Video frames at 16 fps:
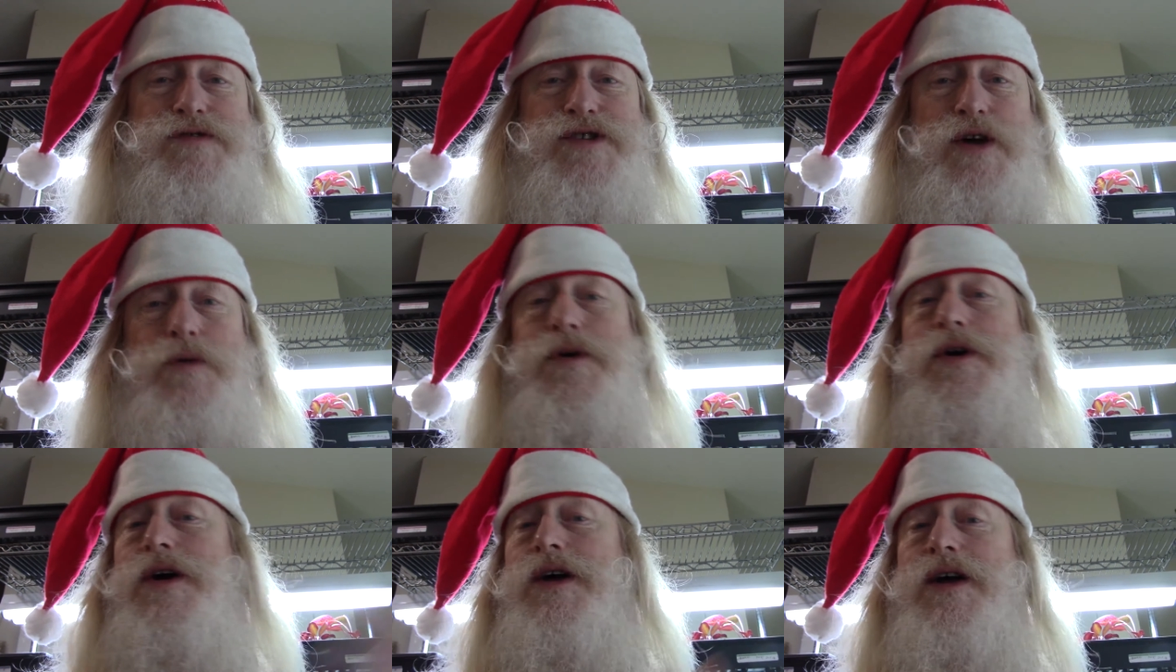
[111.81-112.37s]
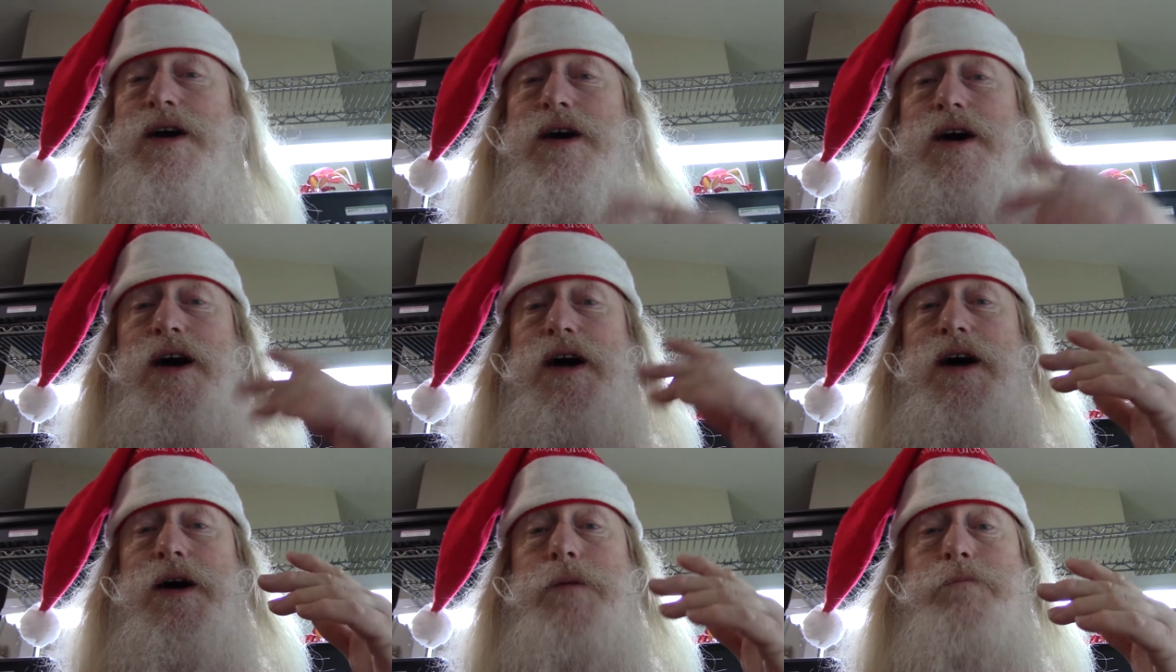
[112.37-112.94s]
So
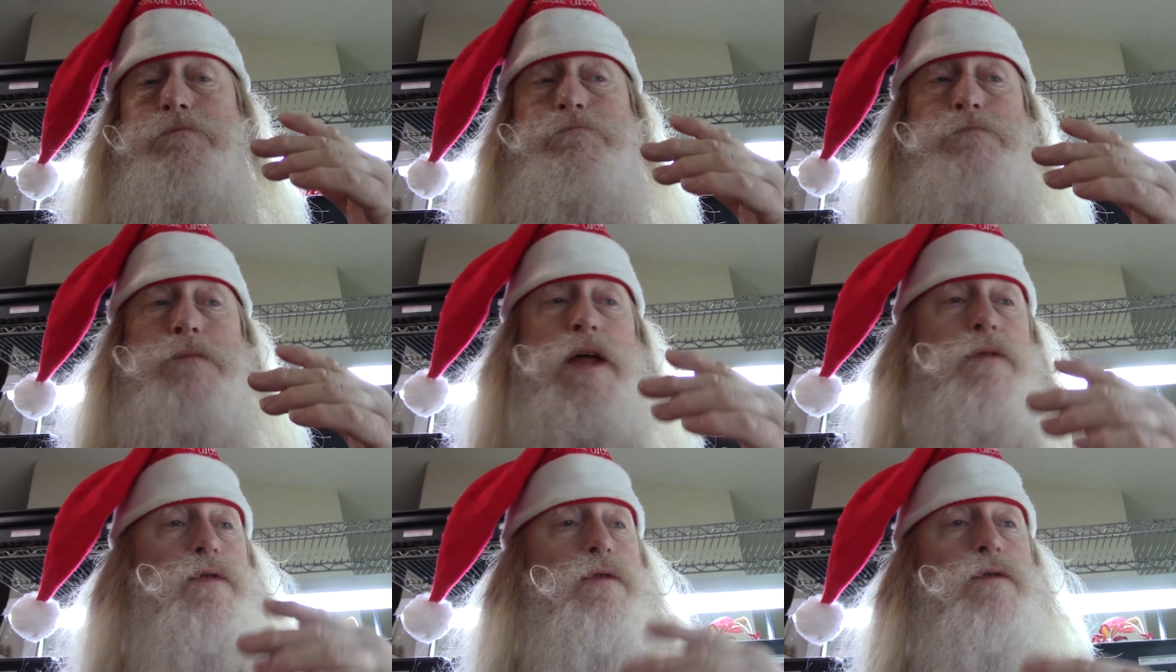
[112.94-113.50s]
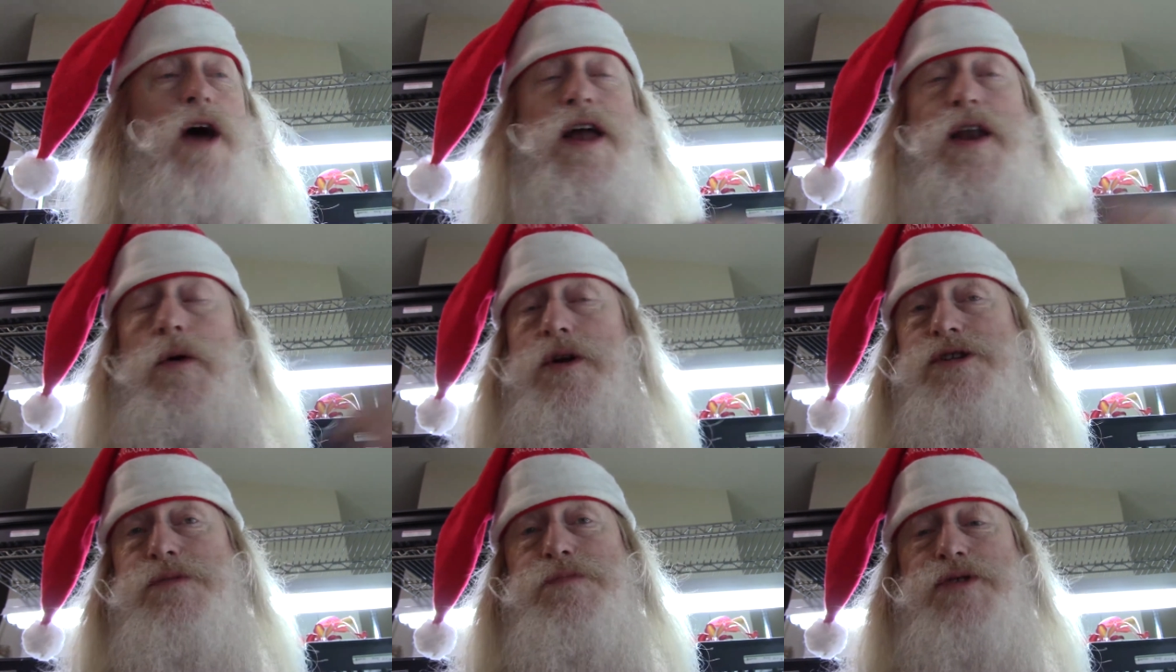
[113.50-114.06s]
if you've not
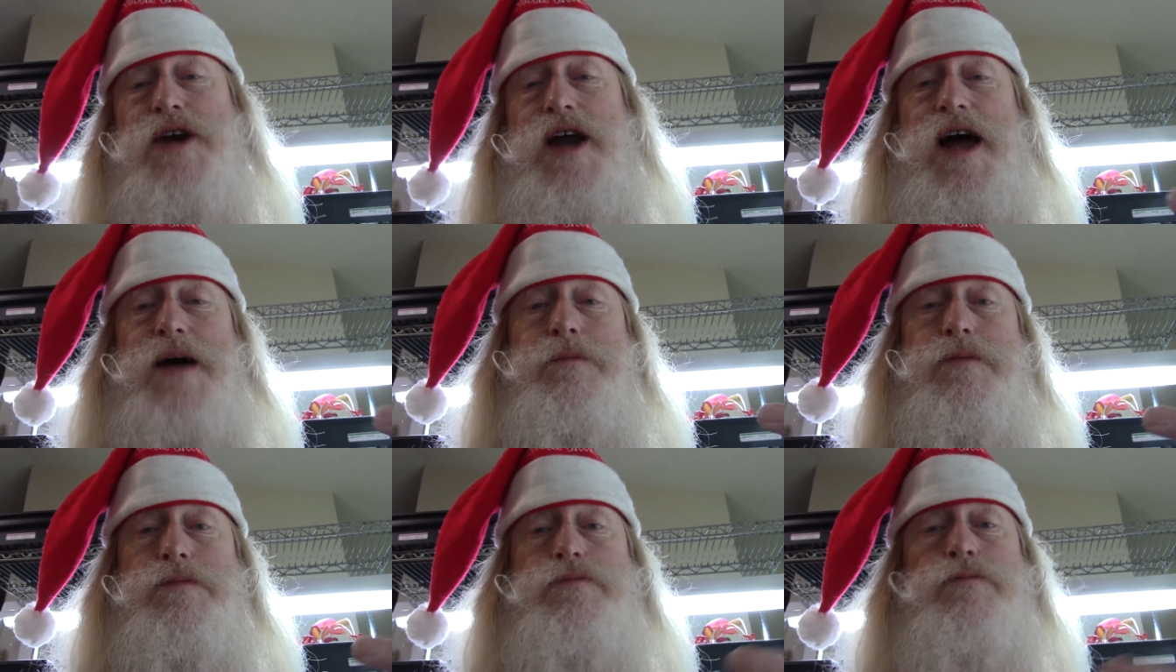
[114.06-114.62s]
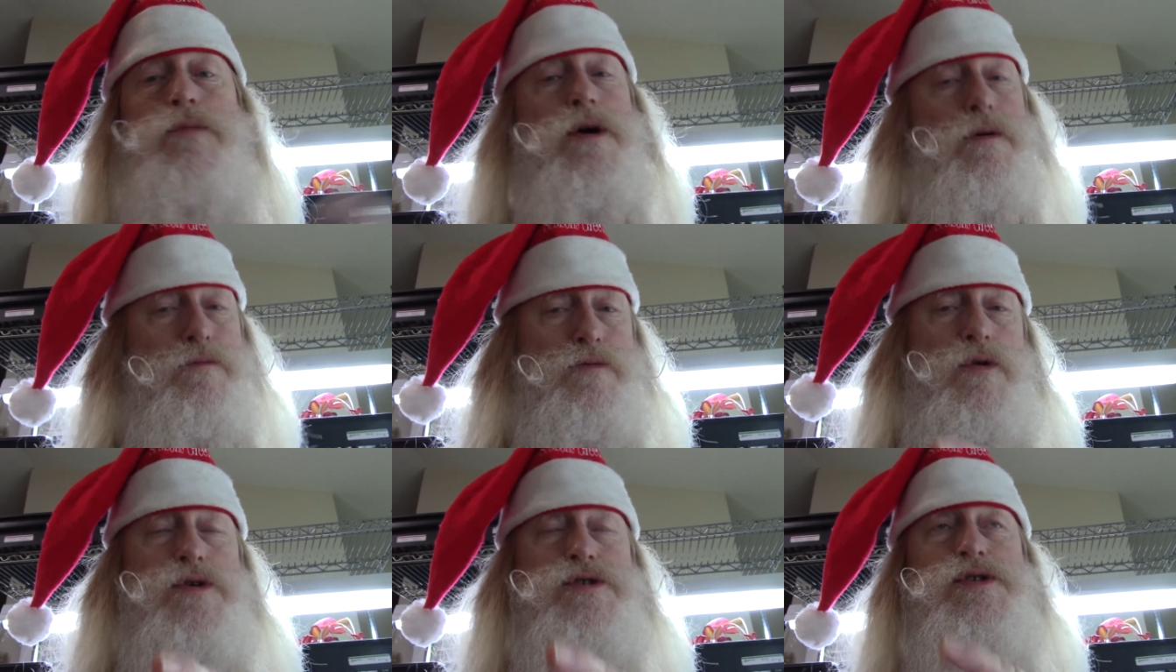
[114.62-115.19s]
already subscribed, well,
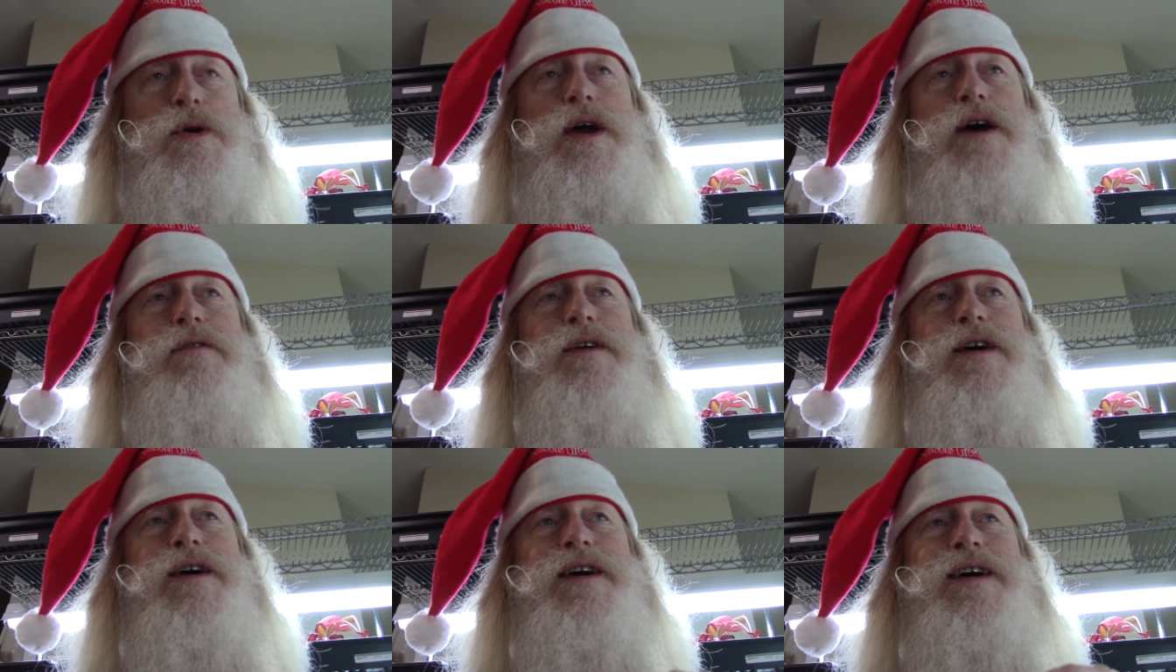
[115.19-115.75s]
of course you have